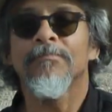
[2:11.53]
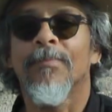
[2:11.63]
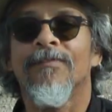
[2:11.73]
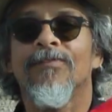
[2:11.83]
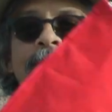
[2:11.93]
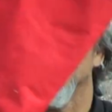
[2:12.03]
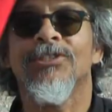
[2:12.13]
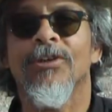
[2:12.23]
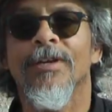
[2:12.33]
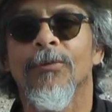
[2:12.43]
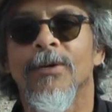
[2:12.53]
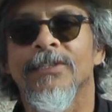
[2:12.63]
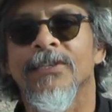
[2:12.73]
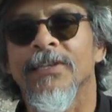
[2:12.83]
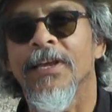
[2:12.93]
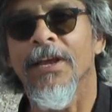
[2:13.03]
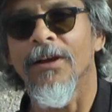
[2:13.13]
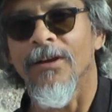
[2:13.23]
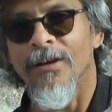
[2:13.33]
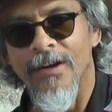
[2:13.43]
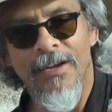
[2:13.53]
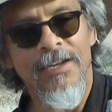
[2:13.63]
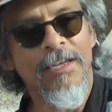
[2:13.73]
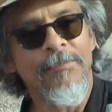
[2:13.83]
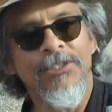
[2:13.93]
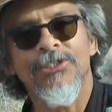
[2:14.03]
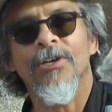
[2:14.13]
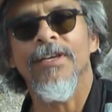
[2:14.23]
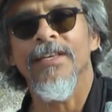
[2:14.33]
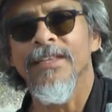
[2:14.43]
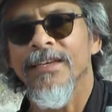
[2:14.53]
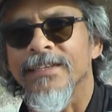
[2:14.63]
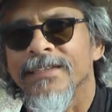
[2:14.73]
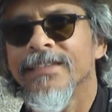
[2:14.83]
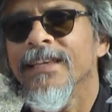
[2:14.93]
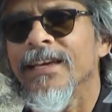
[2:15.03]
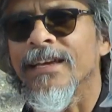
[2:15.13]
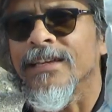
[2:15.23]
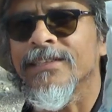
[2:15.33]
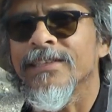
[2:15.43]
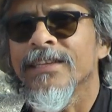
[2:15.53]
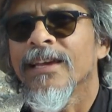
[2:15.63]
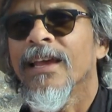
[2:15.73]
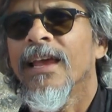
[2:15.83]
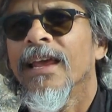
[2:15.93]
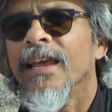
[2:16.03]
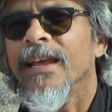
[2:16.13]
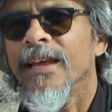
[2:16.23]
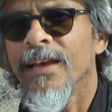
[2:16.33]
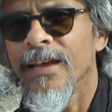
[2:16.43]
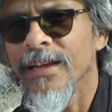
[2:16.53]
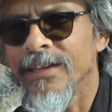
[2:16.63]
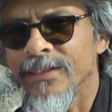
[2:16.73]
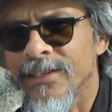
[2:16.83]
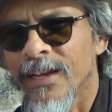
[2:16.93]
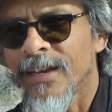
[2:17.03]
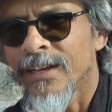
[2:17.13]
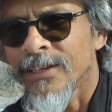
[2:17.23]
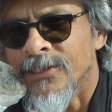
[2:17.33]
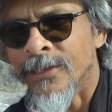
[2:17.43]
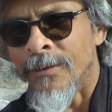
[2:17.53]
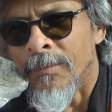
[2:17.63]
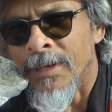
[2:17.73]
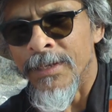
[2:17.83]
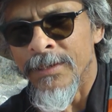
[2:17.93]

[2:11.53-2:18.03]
Before I show you what's in here, let me show you this. This is some